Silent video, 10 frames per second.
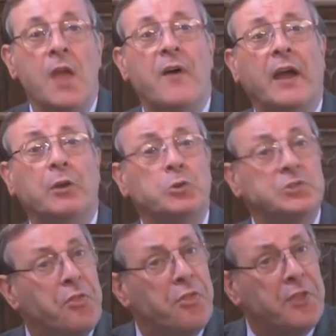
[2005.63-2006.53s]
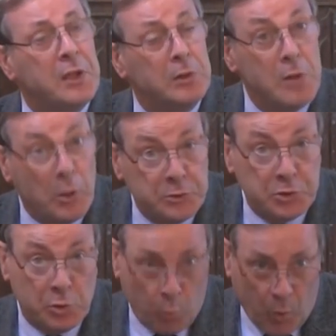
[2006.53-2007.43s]
If I could use a
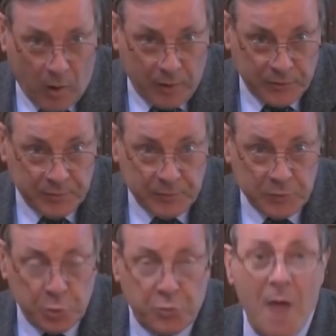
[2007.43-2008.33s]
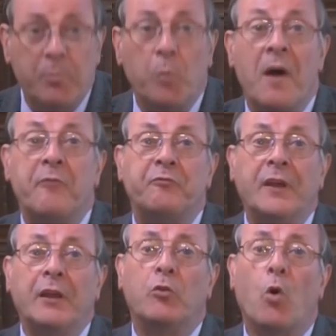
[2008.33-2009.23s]
theological word, to try and put my
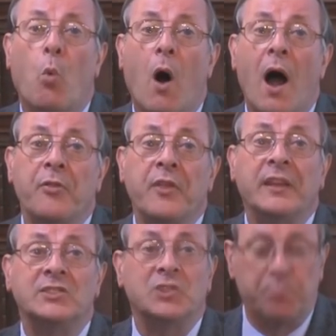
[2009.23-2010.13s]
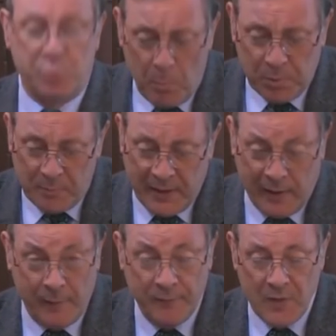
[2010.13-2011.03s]
finger on what I think is the problem
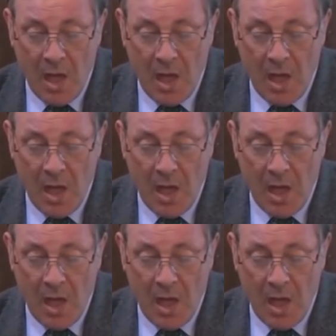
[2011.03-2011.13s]
here,